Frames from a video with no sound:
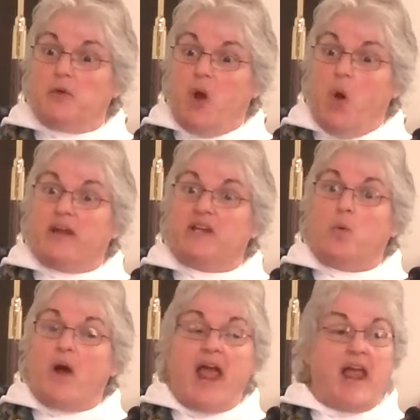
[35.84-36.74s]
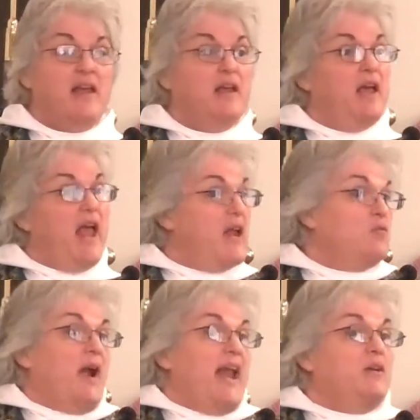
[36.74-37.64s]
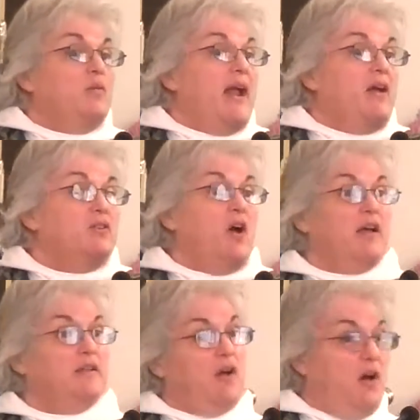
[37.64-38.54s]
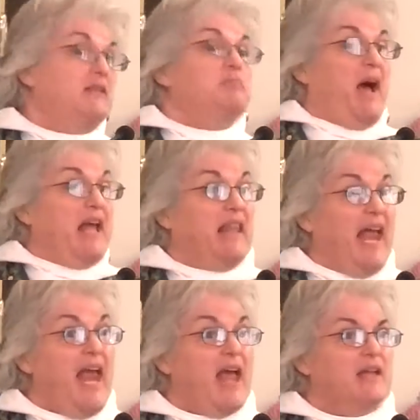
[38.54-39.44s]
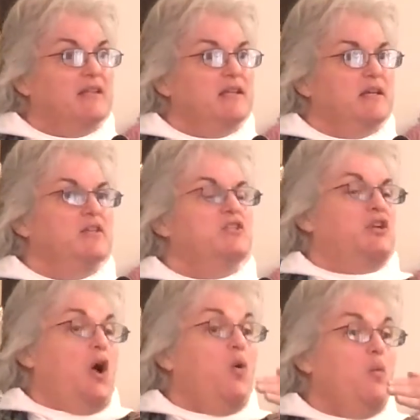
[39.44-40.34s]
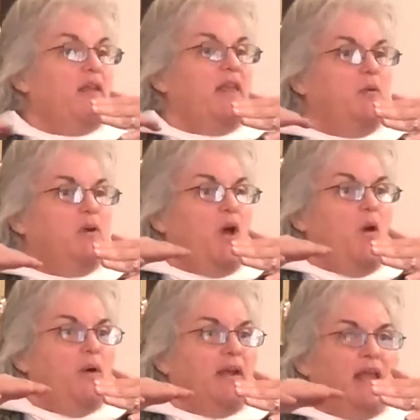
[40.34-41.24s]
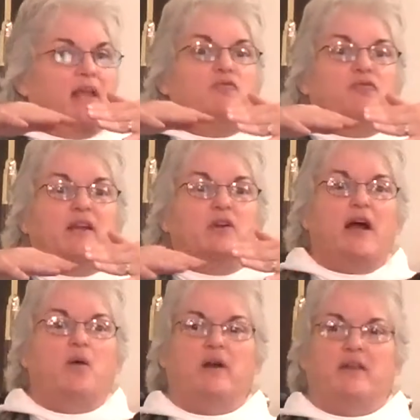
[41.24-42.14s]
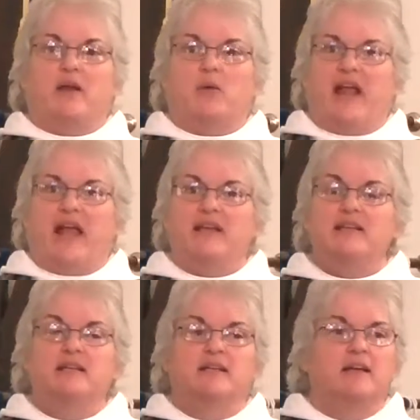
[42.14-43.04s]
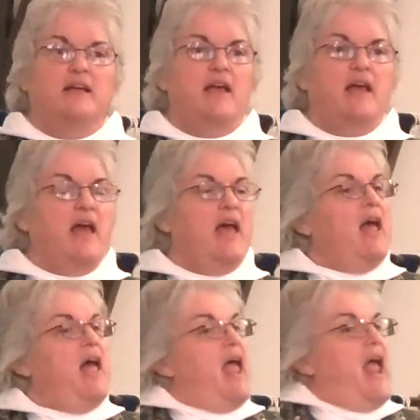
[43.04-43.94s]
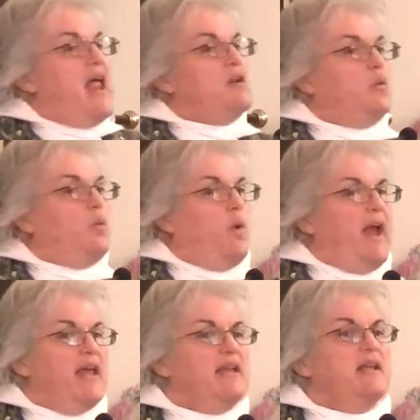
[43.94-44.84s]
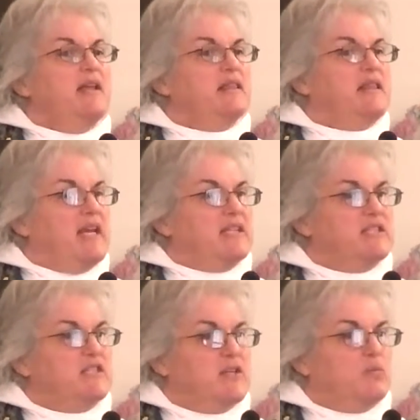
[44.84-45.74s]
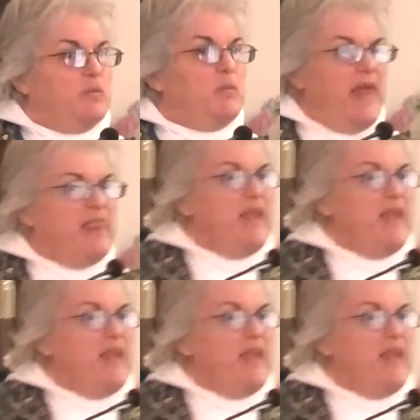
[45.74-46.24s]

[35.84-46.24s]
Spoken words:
were going away and ran around by land to go where they were going. They could figure out where they were headed. And when